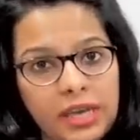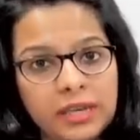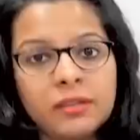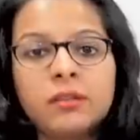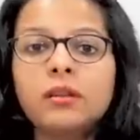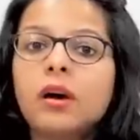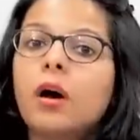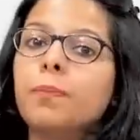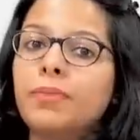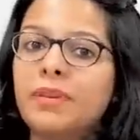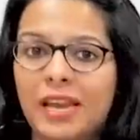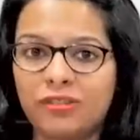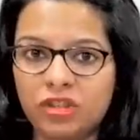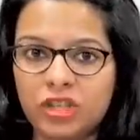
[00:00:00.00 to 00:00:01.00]
in a
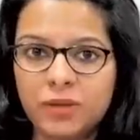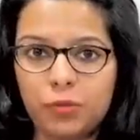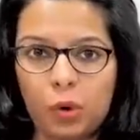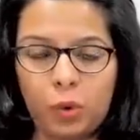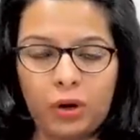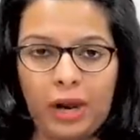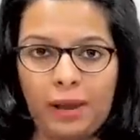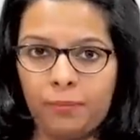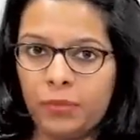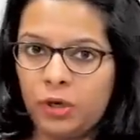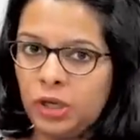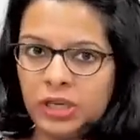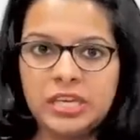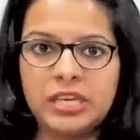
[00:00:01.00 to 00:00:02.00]
PhD program.
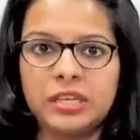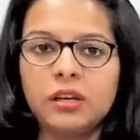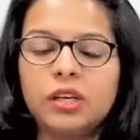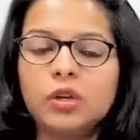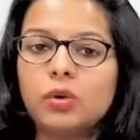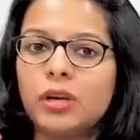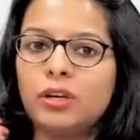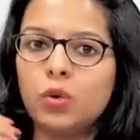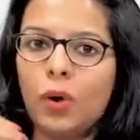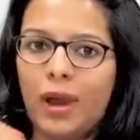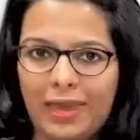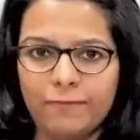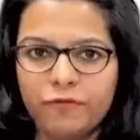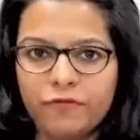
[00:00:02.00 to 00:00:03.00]
Either you can do
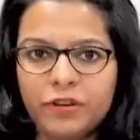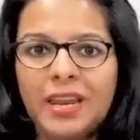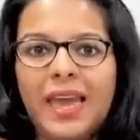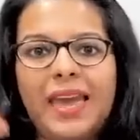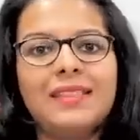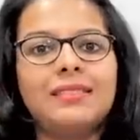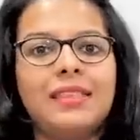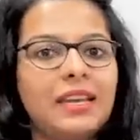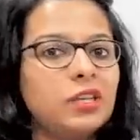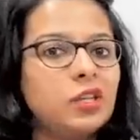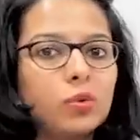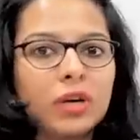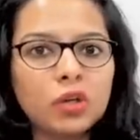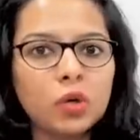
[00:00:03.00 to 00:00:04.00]
m.phil and then
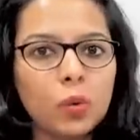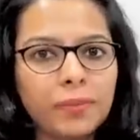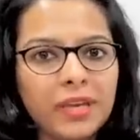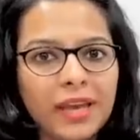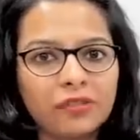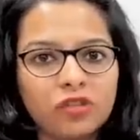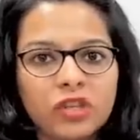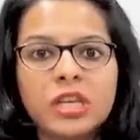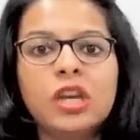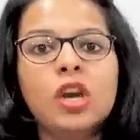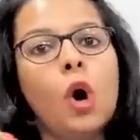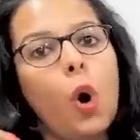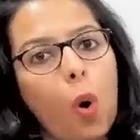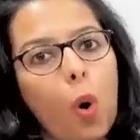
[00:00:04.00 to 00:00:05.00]
you can do
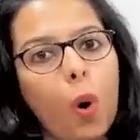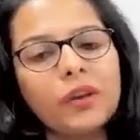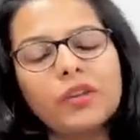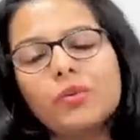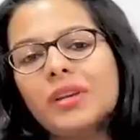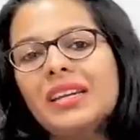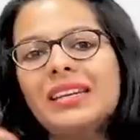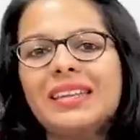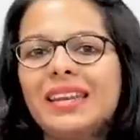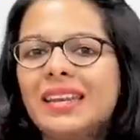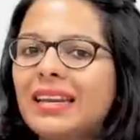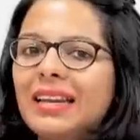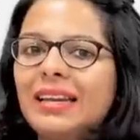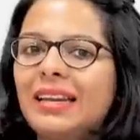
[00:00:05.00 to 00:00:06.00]
PhD, or you can
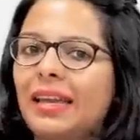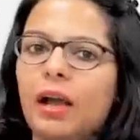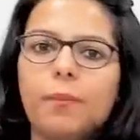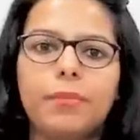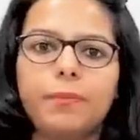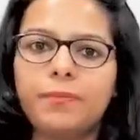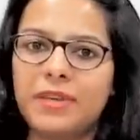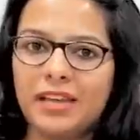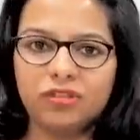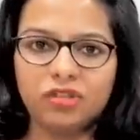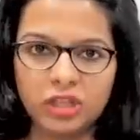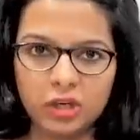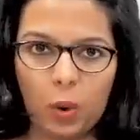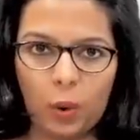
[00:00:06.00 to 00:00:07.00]
directly take up a
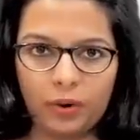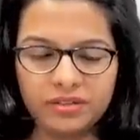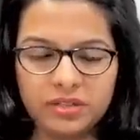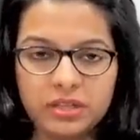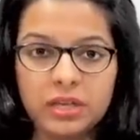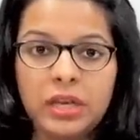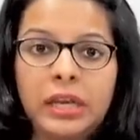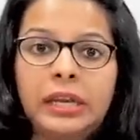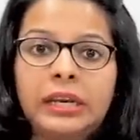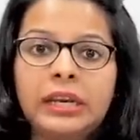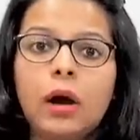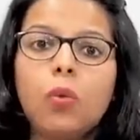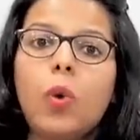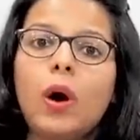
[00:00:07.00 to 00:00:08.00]
PhD course.
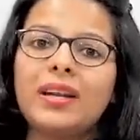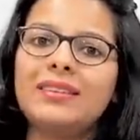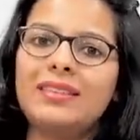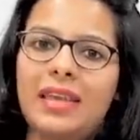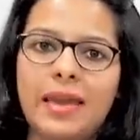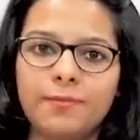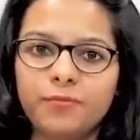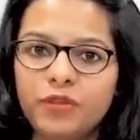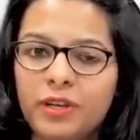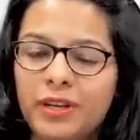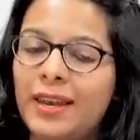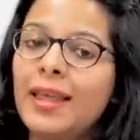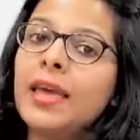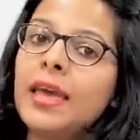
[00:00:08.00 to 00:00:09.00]
Now, what is
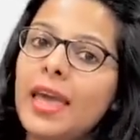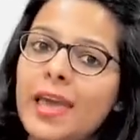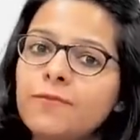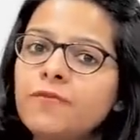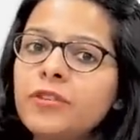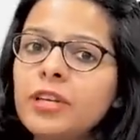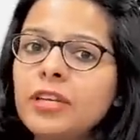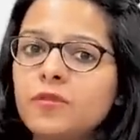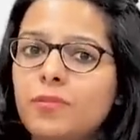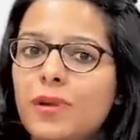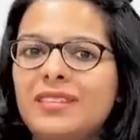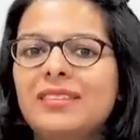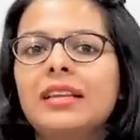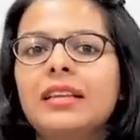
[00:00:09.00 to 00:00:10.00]
m.phil? m.phil is
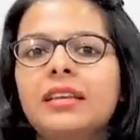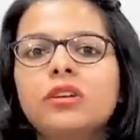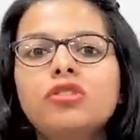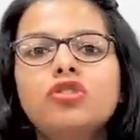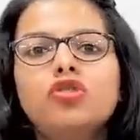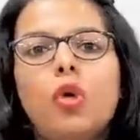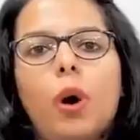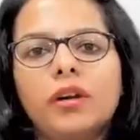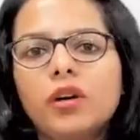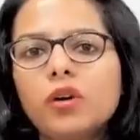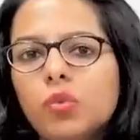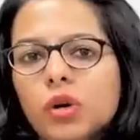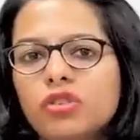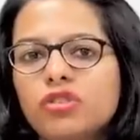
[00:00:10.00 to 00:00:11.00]
basically a
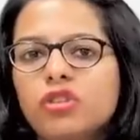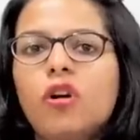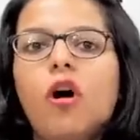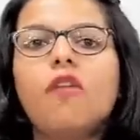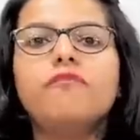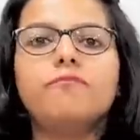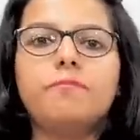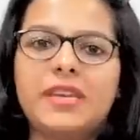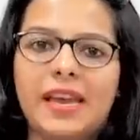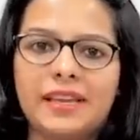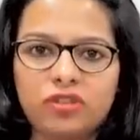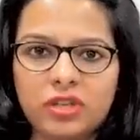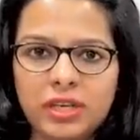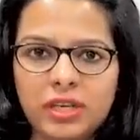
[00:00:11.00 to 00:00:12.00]
shorter version of
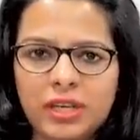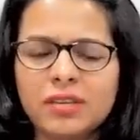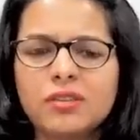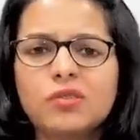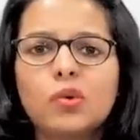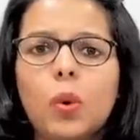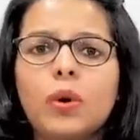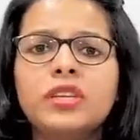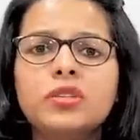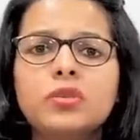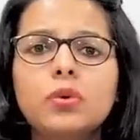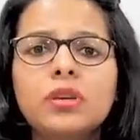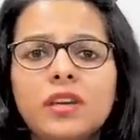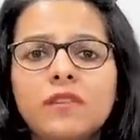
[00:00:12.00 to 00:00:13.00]
PhD. It is
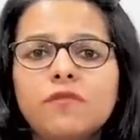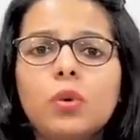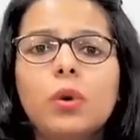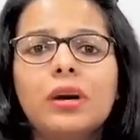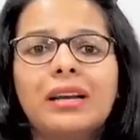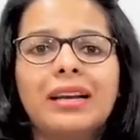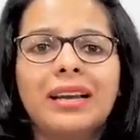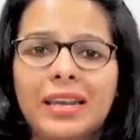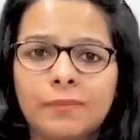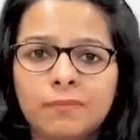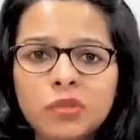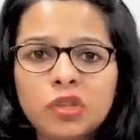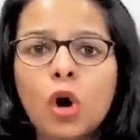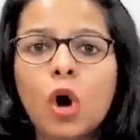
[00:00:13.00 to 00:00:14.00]
going to give you a
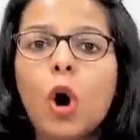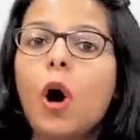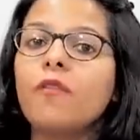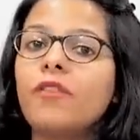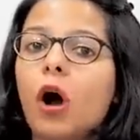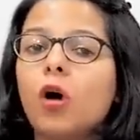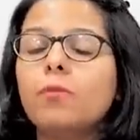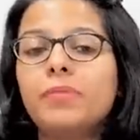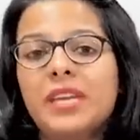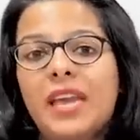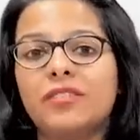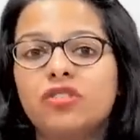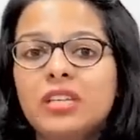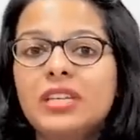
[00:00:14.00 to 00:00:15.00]
glimpse of how
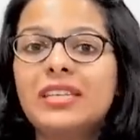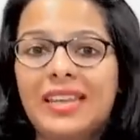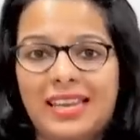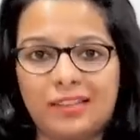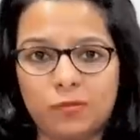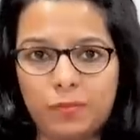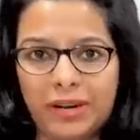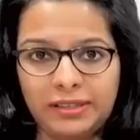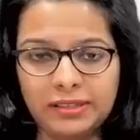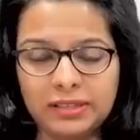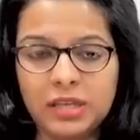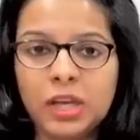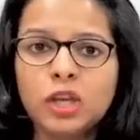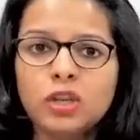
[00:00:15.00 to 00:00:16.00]
PhD takes
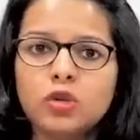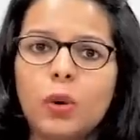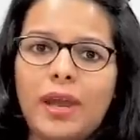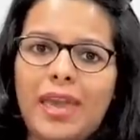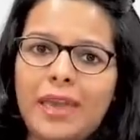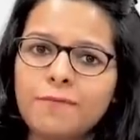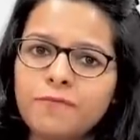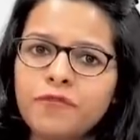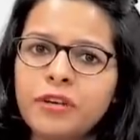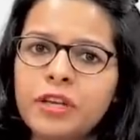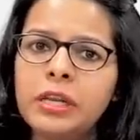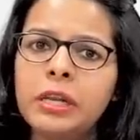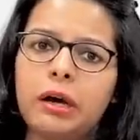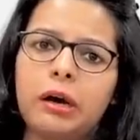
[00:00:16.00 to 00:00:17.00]
place. So,
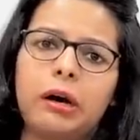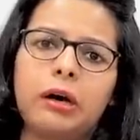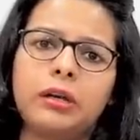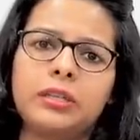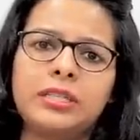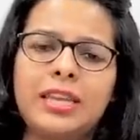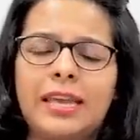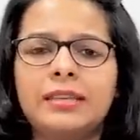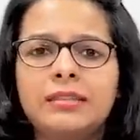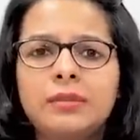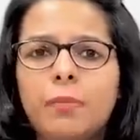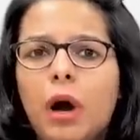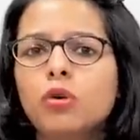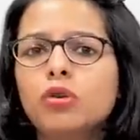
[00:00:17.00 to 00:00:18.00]
m.phil takes
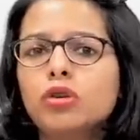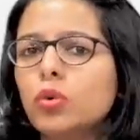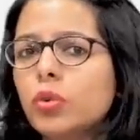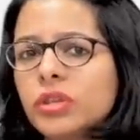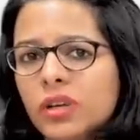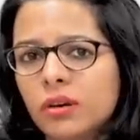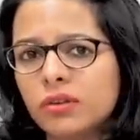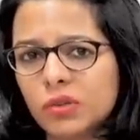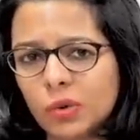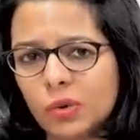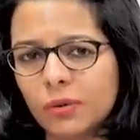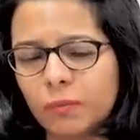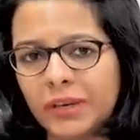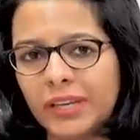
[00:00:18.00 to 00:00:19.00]
about 2 years to
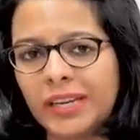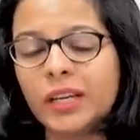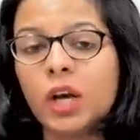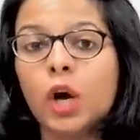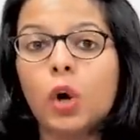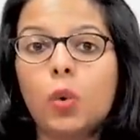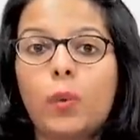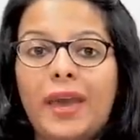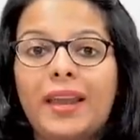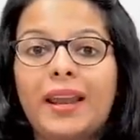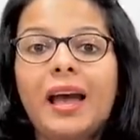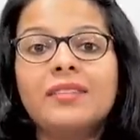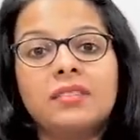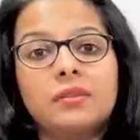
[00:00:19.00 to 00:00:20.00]
complete,
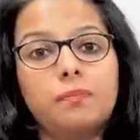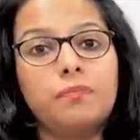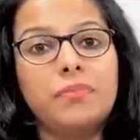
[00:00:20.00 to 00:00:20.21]
whereas